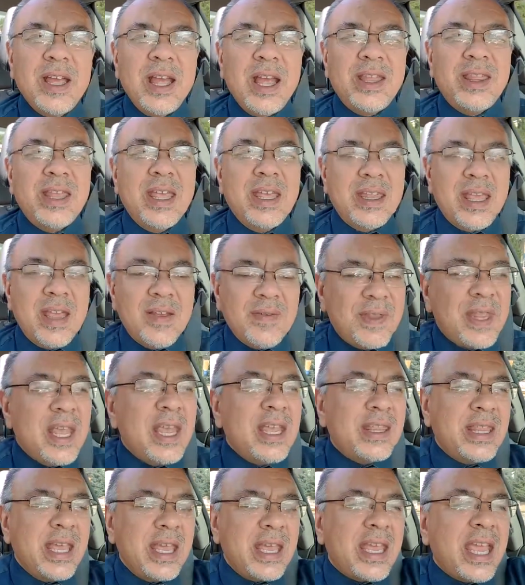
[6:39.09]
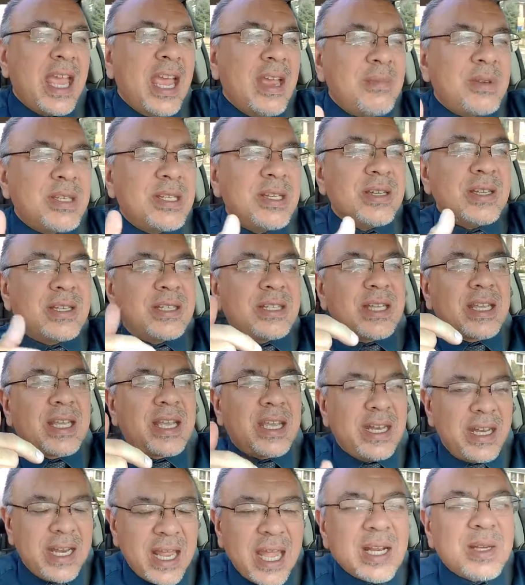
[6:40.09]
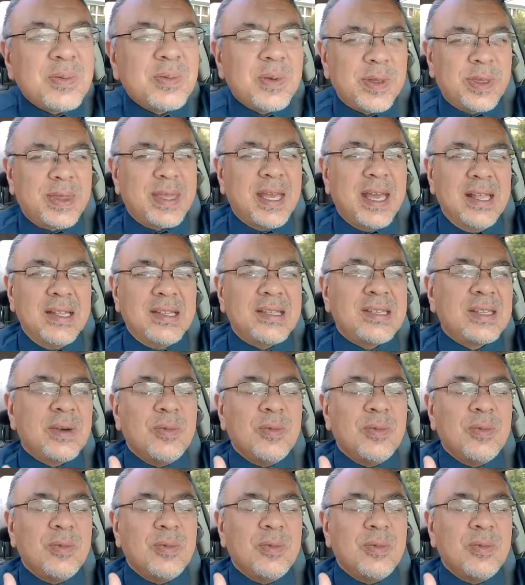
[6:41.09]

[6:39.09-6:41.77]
And they came to connect with that.